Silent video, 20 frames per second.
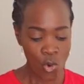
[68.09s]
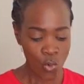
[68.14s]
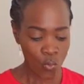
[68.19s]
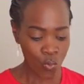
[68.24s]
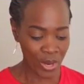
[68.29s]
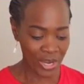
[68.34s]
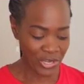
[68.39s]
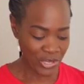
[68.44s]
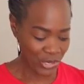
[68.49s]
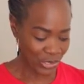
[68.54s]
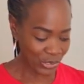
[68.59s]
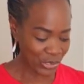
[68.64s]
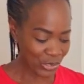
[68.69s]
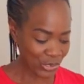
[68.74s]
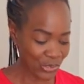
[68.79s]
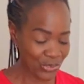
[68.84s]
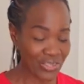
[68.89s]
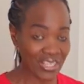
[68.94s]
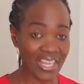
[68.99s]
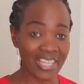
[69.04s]
When you
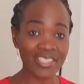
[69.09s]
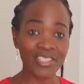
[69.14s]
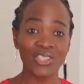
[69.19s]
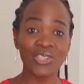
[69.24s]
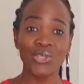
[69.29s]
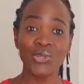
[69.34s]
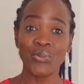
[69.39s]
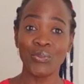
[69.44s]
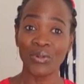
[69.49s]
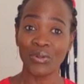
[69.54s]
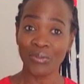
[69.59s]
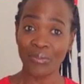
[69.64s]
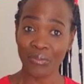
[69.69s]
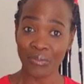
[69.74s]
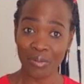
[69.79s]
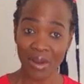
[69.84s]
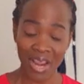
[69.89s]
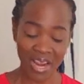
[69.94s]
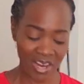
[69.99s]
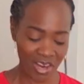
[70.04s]
do that, you will
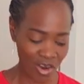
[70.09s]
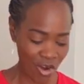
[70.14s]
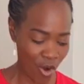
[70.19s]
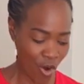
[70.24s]
crack